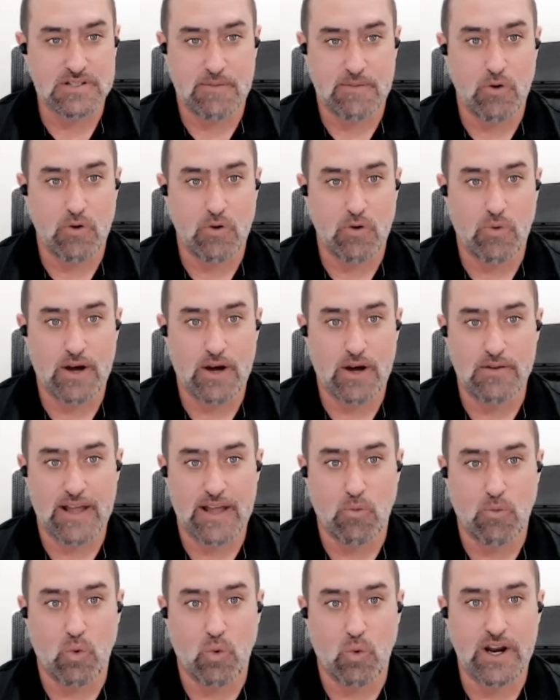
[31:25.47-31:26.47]
Number one,
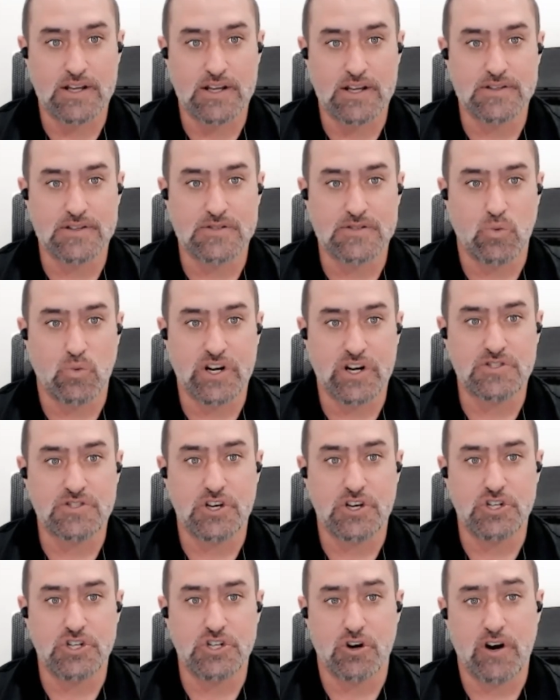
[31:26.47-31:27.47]
like what is
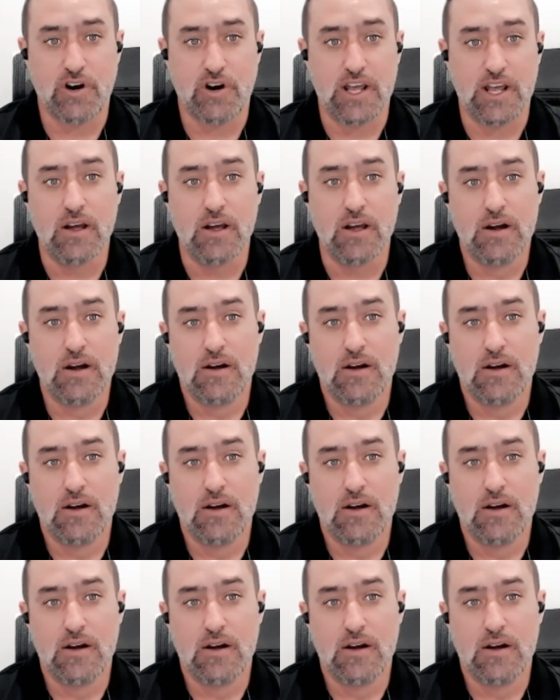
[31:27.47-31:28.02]
the journey